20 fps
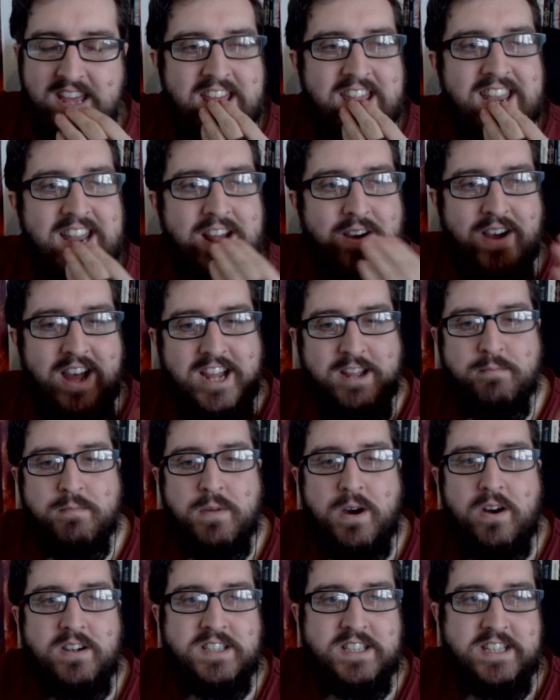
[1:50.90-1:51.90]
Now
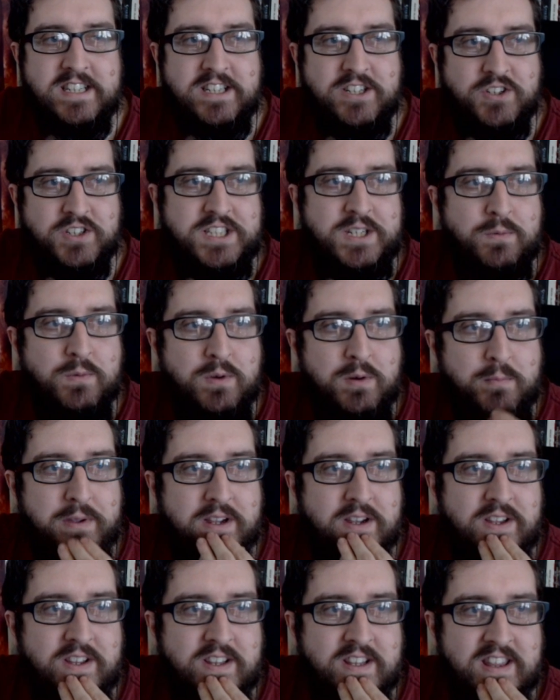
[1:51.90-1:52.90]
Angmar is an interesting one
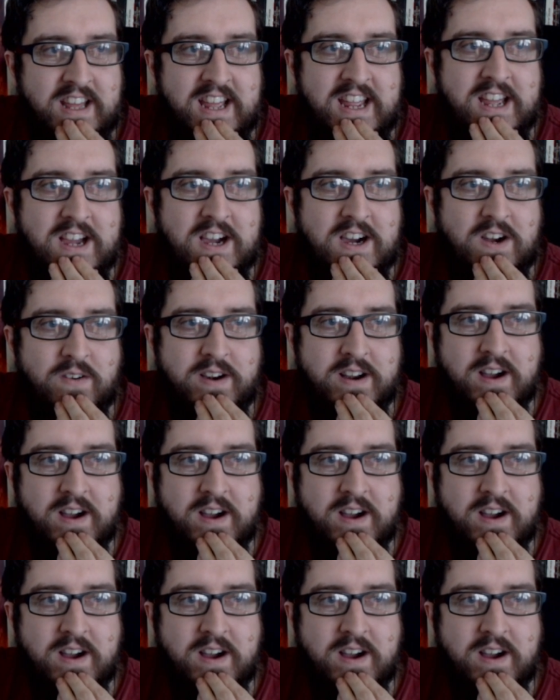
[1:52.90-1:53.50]
because they are an